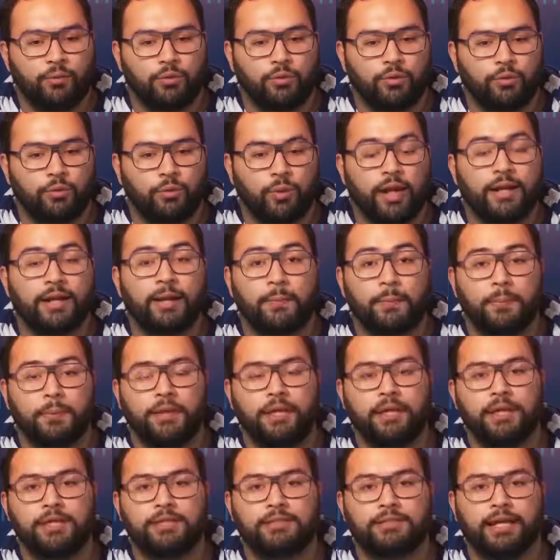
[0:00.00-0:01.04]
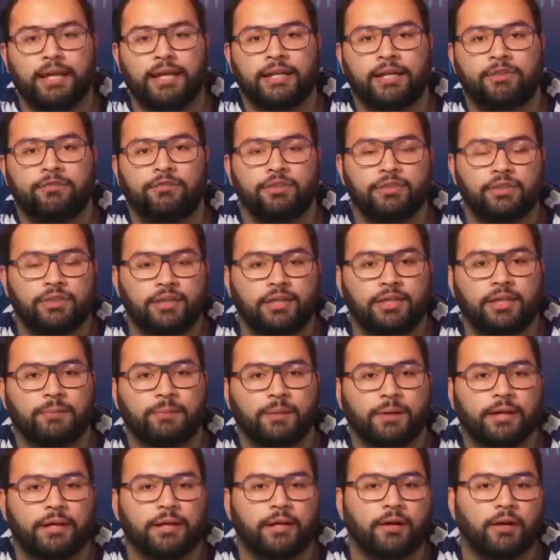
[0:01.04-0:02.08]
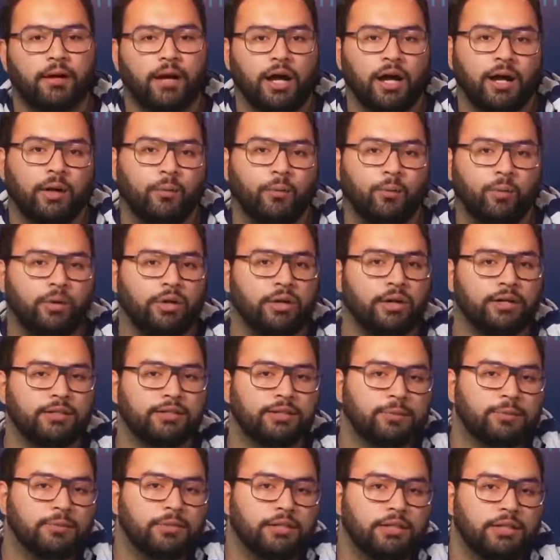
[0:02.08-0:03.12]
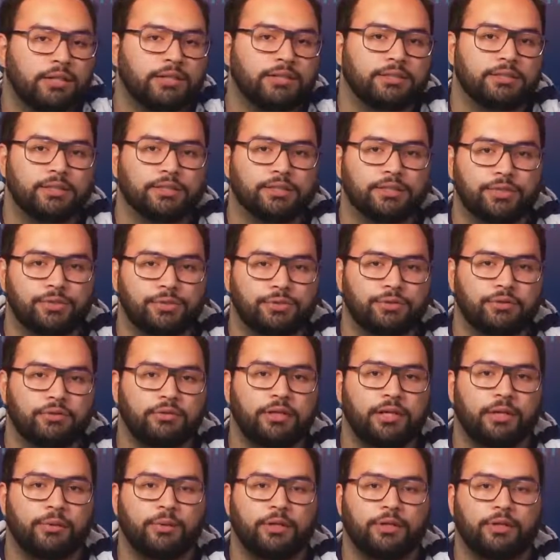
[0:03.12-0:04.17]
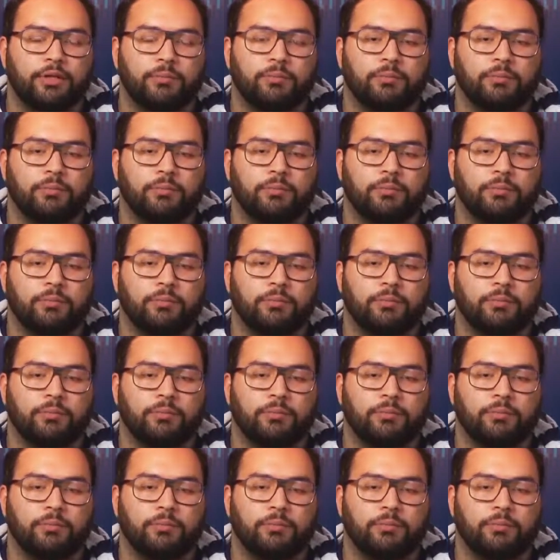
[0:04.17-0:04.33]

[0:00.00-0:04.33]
write a piece, and if you think about it, what are some of the things in the social network?